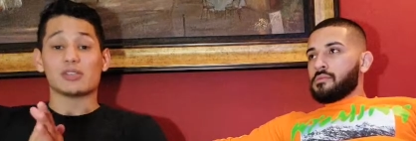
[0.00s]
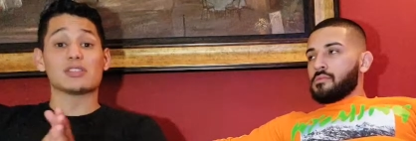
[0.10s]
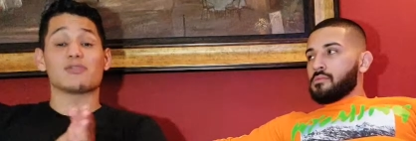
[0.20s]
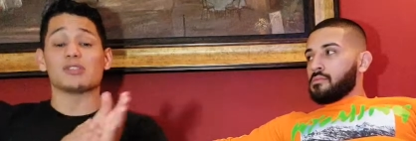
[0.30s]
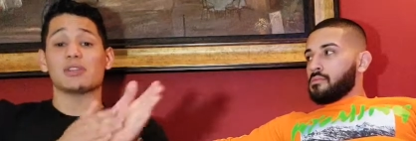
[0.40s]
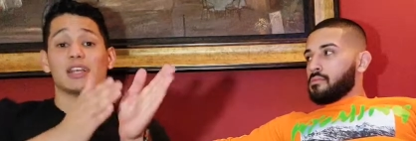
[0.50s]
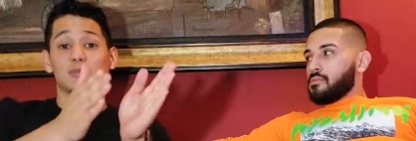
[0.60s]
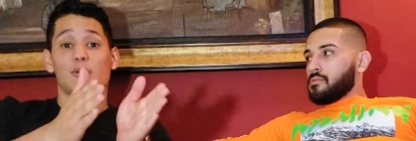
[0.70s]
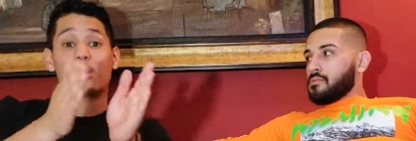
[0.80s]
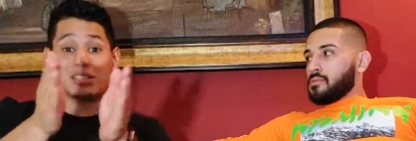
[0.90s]
Speaker 1: for something as
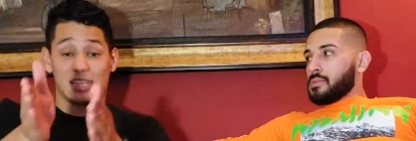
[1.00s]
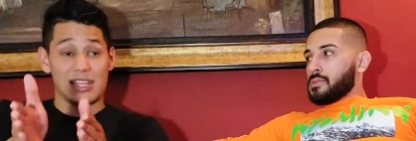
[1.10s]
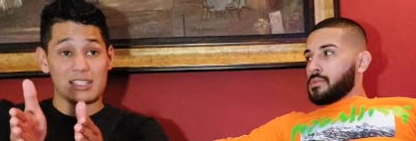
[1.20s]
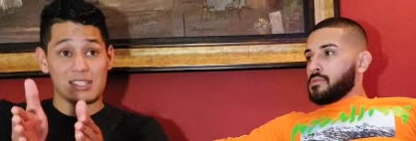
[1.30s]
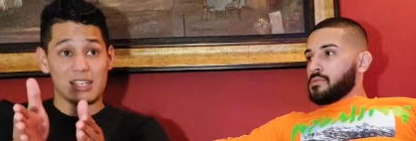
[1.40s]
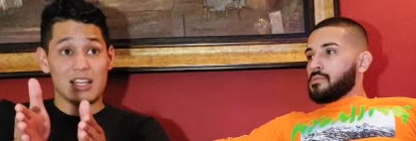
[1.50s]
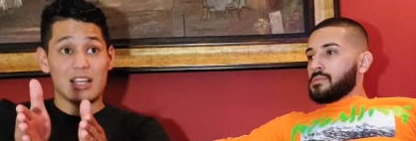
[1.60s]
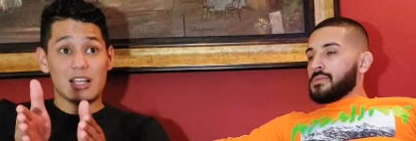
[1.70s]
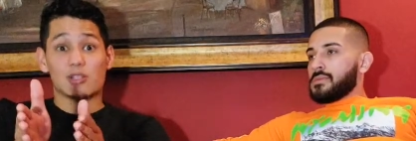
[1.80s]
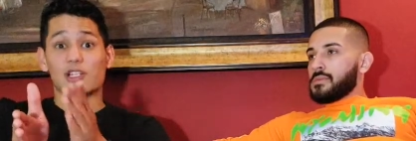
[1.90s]
small as this,
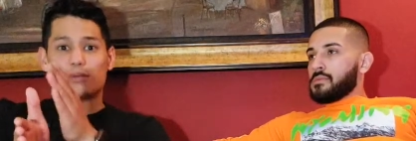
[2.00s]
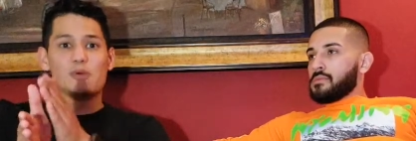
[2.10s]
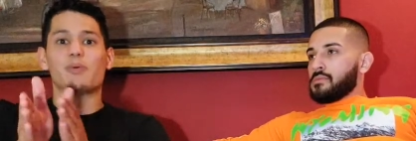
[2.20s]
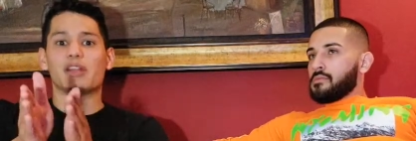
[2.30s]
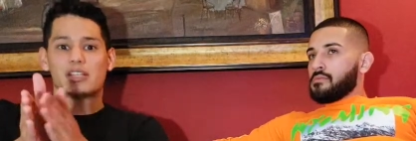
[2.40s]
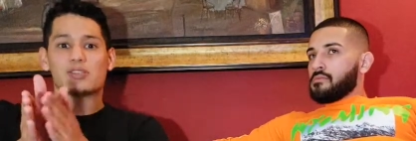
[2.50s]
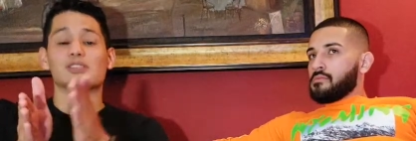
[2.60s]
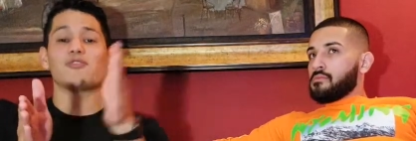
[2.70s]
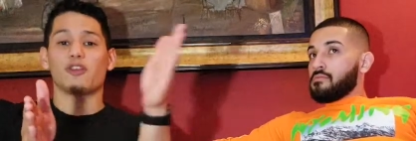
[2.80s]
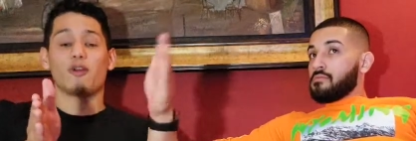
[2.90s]
trust me, you're putting excuses for
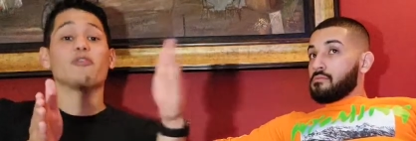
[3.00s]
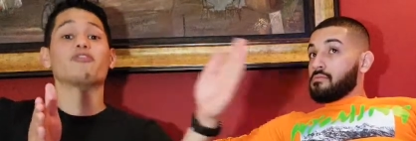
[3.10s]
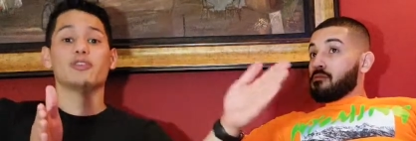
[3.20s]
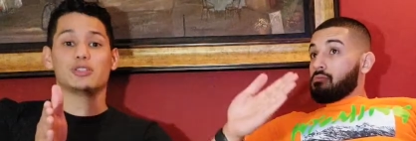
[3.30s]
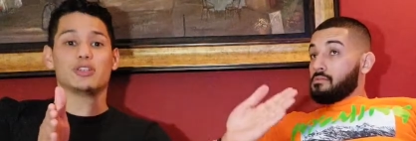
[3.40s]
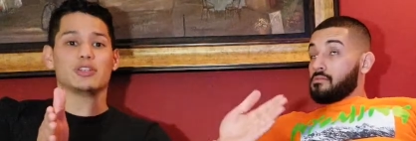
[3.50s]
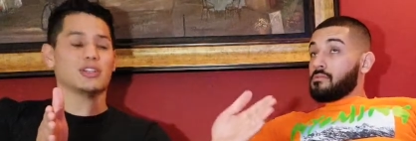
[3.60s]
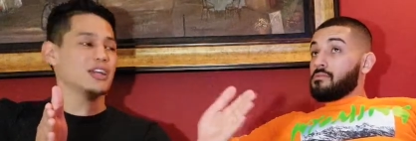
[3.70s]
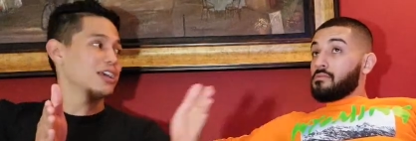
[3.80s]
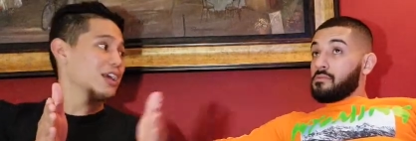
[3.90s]
your whole future
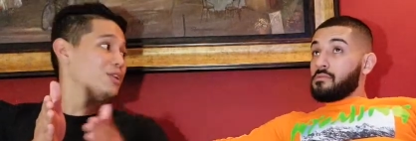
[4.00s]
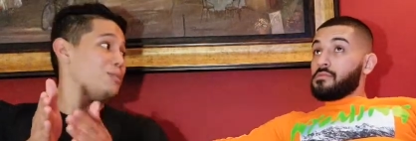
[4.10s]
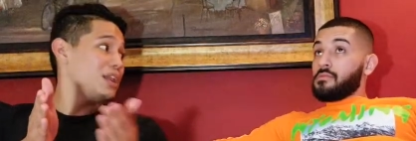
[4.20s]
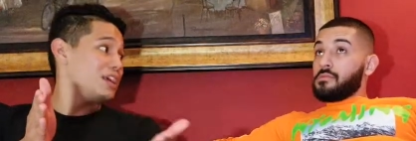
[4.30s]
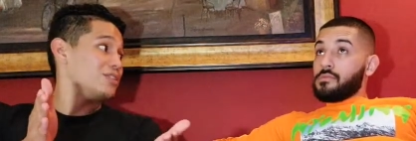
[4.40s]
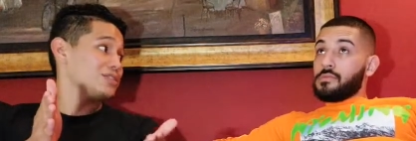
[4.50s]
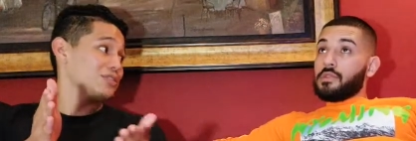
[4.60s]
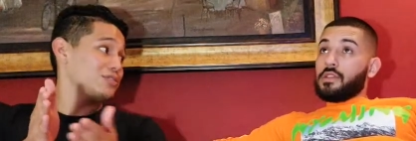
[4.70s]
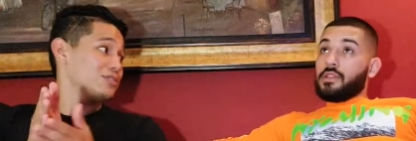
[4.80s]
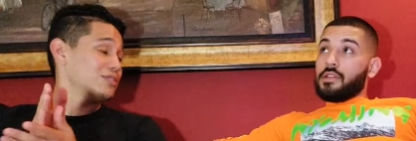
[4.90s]
and you playing yourself. Man,
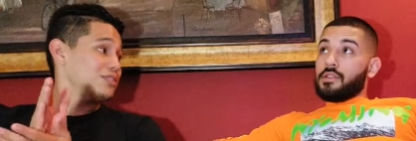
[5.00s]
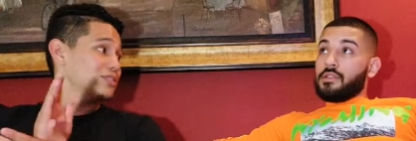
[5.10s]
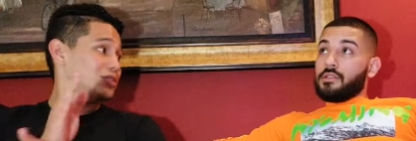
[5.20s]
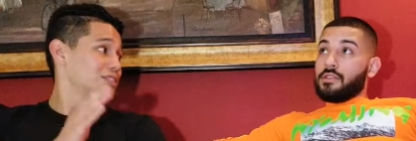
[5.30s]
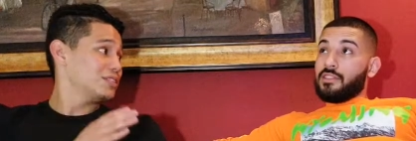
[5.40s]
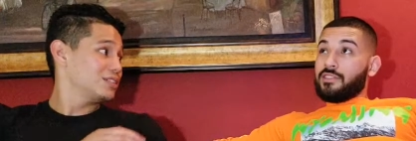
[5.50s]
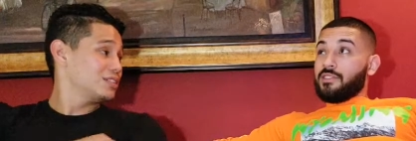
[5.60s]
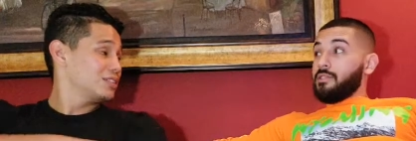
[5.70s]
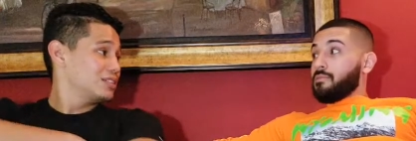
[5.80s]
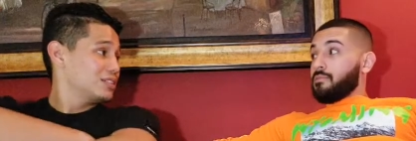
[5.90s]
I like that.
Speaker 2: That's
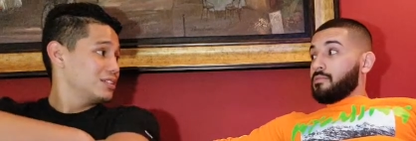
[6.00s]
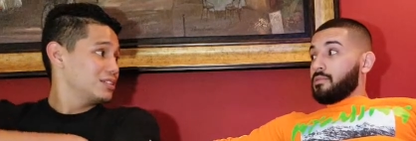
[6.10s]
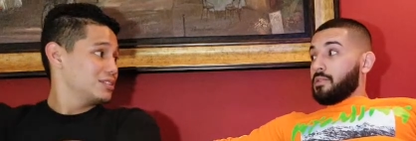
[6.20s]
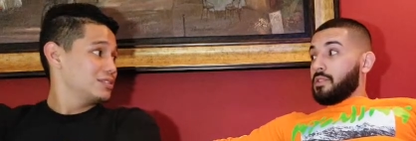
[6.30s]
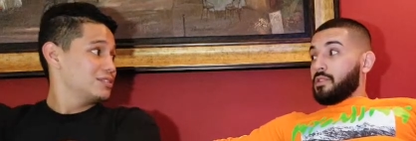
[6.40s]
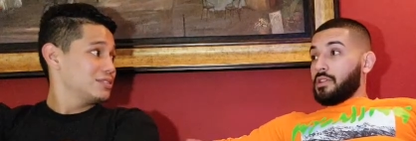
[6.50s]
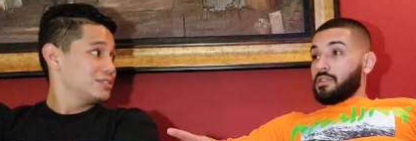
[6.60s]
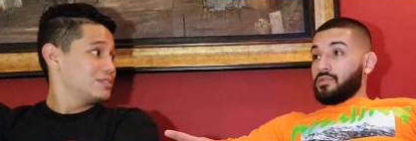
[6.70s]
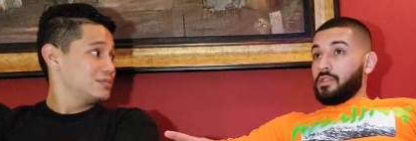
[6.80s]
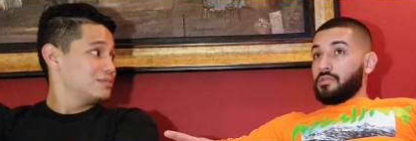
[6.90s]
deep. No, that's
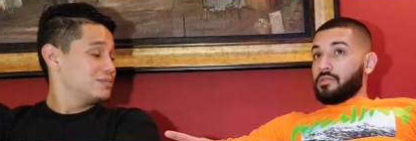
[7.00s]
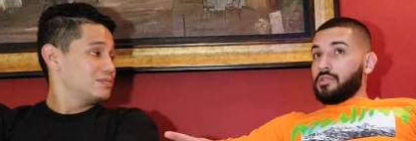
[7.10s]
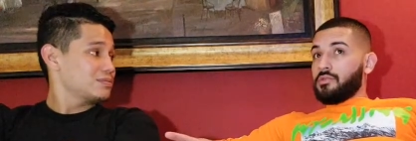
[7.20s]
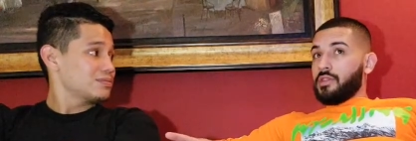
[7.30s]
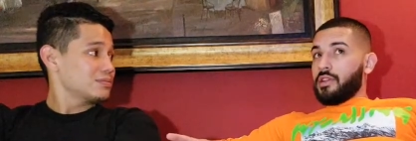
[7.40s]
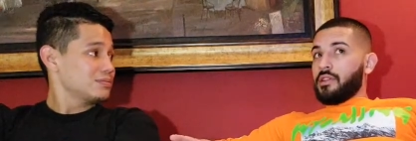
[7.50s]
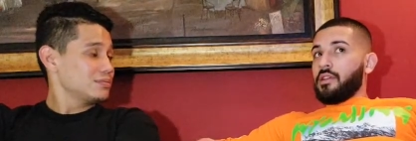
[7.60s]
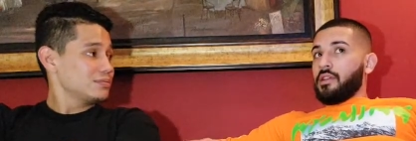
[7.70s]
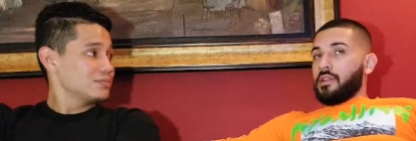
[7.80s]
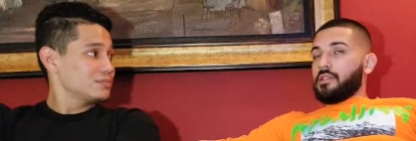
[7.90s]
real too. Like
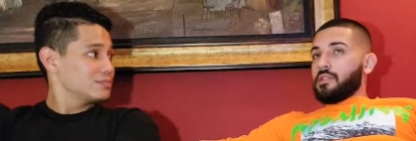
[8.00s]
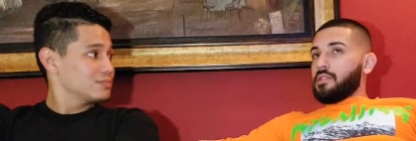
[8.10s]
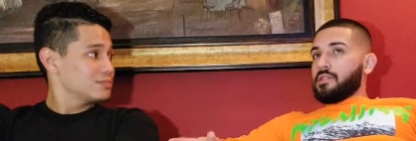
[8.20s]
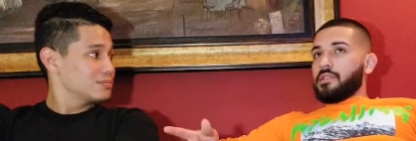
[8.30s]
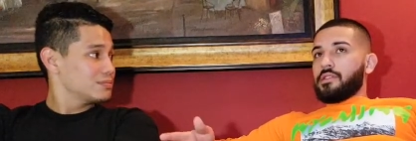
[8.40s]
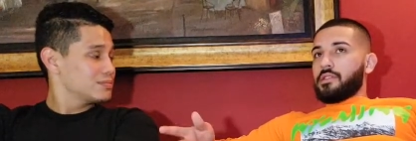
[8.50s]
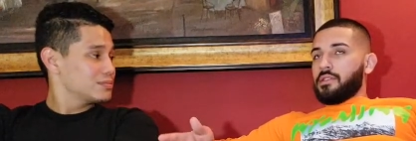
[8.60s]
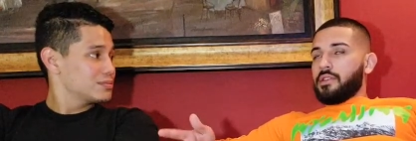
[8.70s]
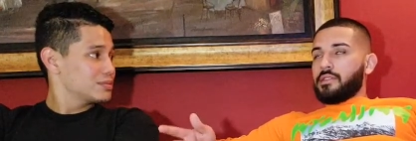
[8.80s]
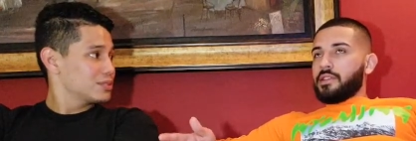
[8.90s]
is is
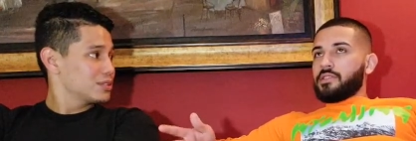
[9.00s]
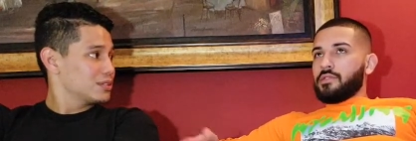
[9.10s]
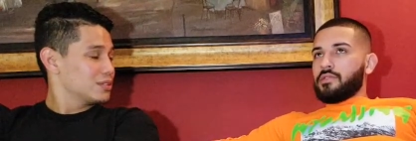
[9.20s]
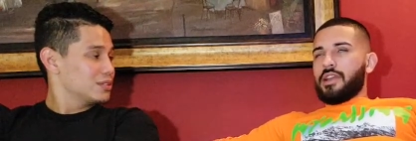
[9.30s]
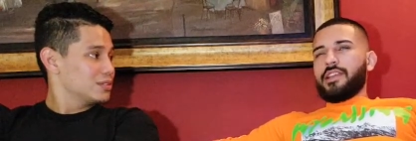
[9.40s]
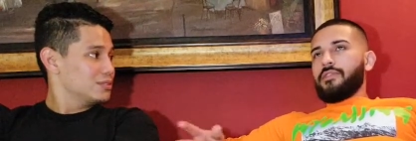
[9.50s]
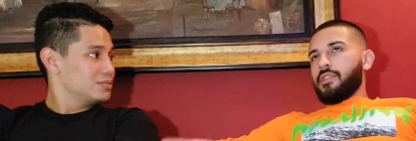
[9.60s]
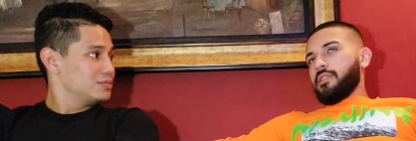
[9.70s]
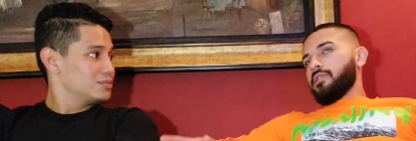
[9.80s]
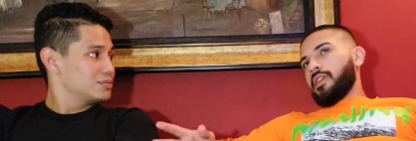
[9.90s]
that that's so true. I didn't even
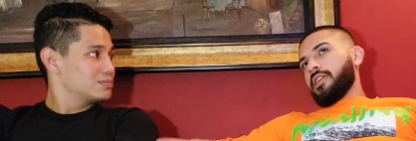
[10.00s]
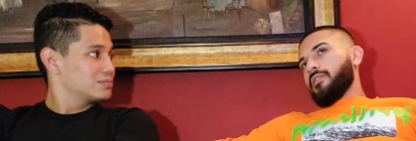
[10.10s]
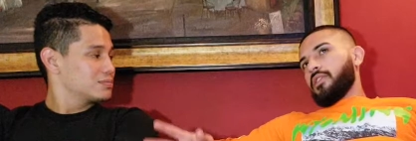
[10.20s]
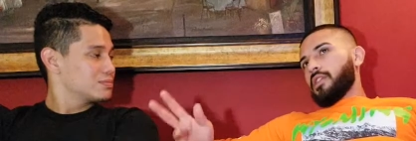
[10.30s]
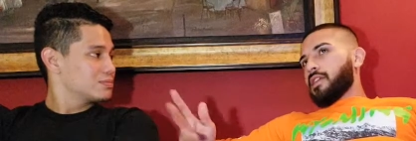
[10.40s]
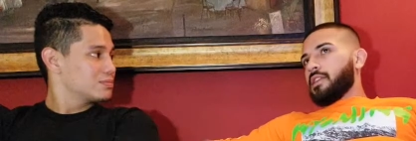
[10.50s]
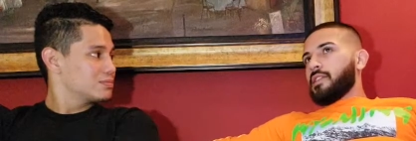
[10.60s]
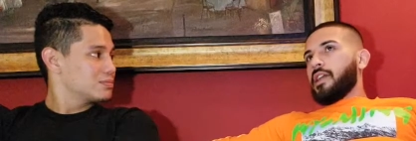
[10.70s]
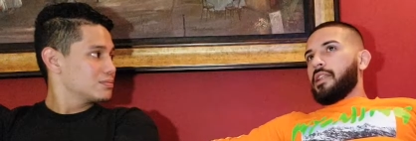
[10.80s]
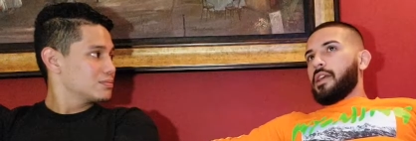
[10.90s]
you know I didn't even look at it in
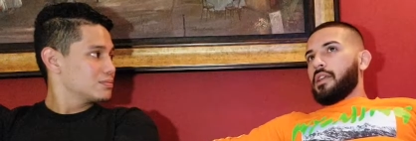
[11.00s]
that light.